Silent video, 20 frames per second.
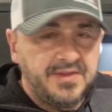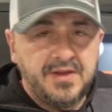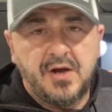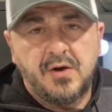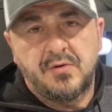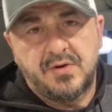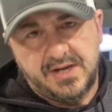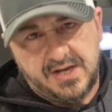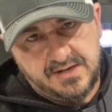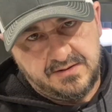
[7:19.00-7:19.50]

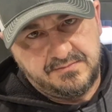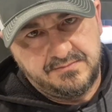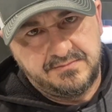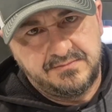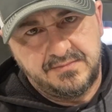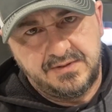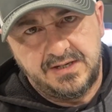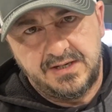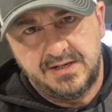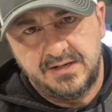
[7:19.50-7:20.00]
Okay,
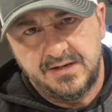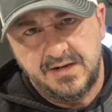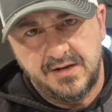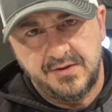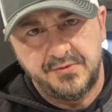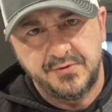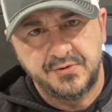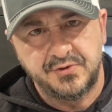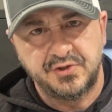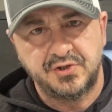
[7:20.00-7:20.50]
in
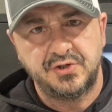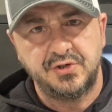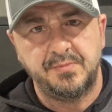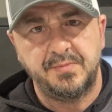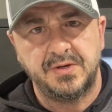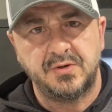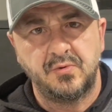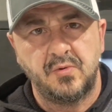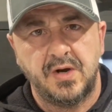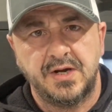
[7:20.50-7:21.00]
other
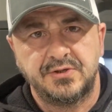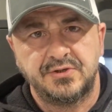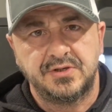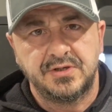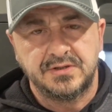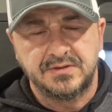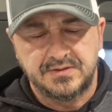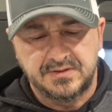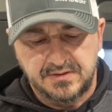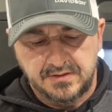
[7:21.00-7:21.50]
stupid
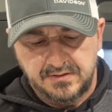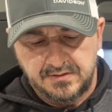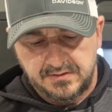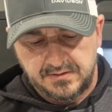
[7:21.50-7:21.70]
questions.